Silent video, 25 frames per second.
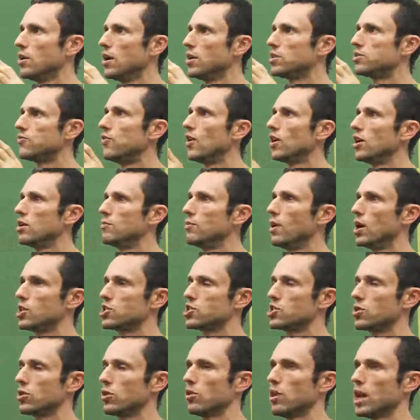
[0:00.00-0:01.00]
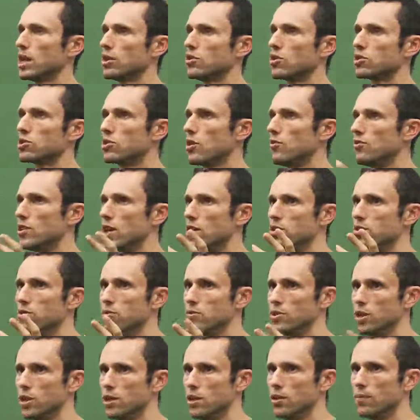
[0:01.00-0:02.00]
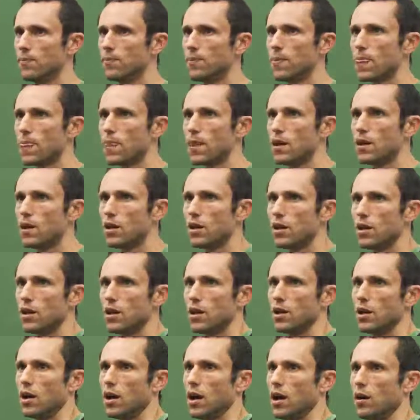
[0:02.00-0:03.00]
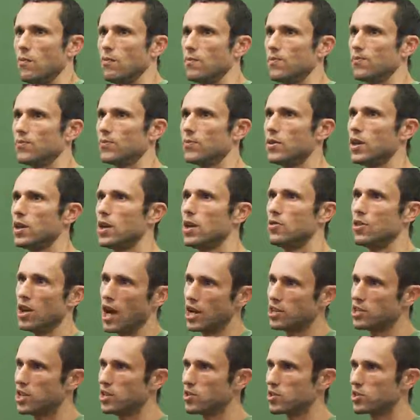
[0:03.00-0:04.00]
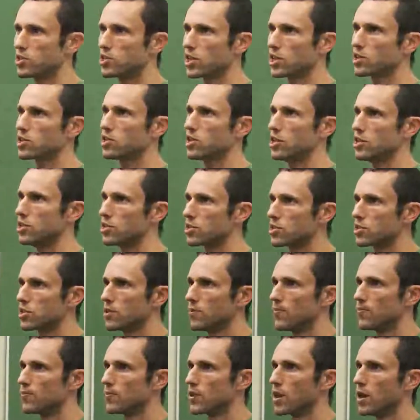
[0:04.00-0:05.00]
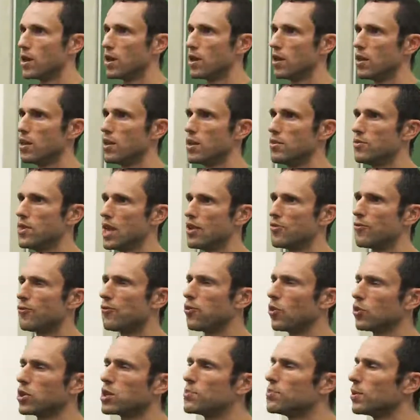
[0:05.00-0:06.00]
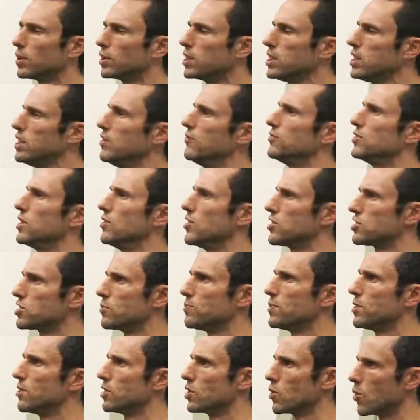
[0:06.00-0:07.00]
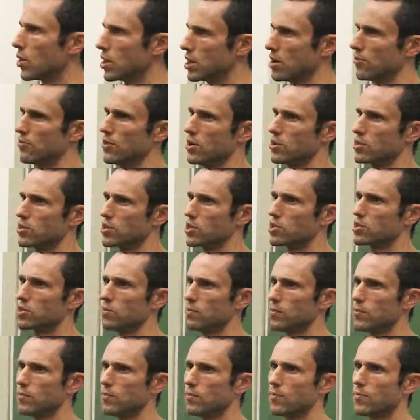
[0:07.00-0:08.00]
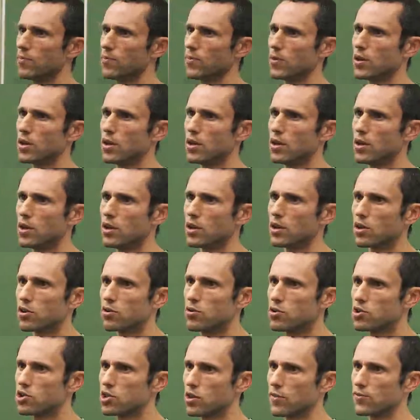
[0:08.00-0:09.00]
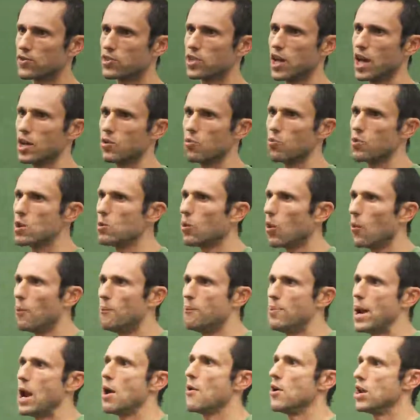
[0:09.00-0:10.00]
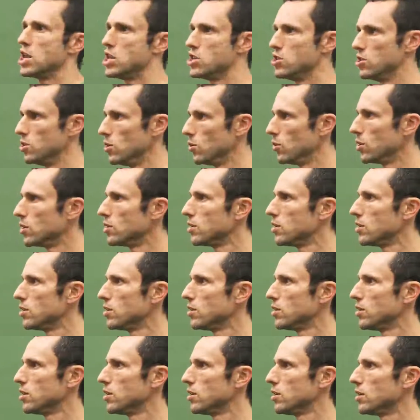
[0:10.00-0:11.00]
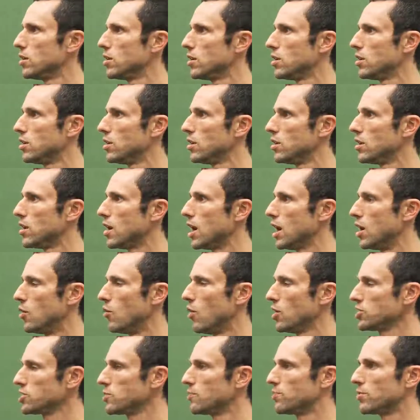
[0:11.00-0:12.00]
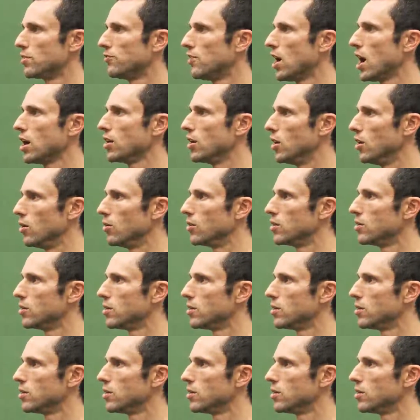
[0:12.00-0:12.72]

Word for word: It's very much like the Soviet Union. In the 1960s, they fully believed in the superiority of their system. Khrushchev said, "We will bury you." And it wasn't bravado.